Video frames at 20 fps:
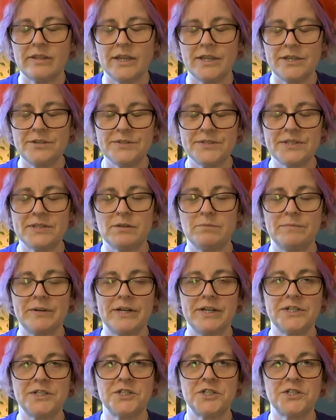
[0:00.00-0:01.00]
Thank you so
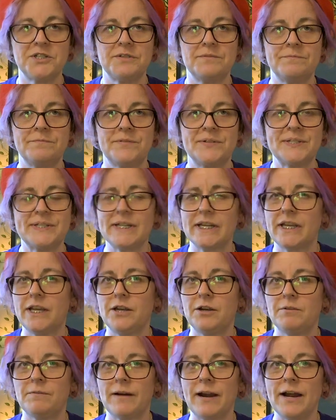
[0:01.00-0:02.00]
much for
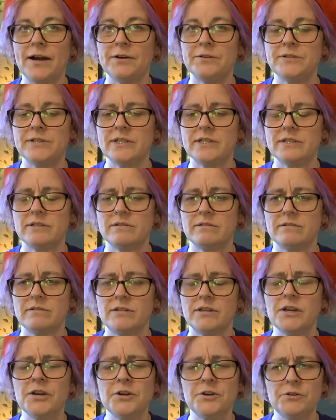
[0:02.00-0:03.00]
sticking around.
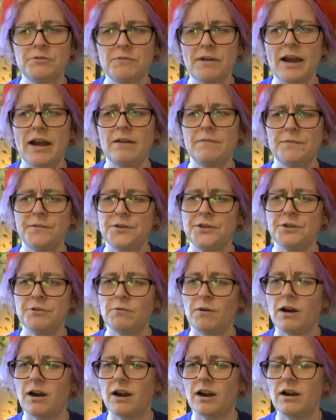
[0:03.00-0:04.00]
Whoever
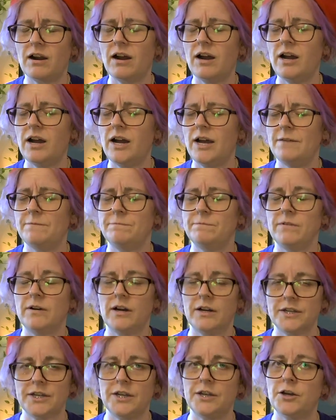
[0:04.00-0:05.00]
you are, I
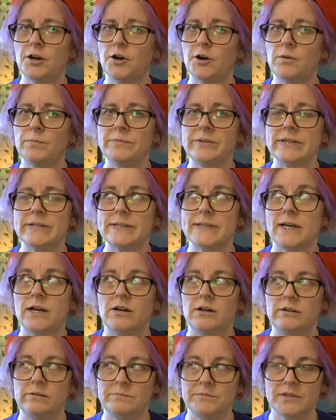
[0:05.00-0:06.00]
fucking hope this
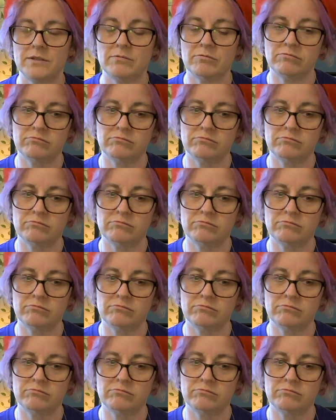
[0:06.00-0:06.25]
helped.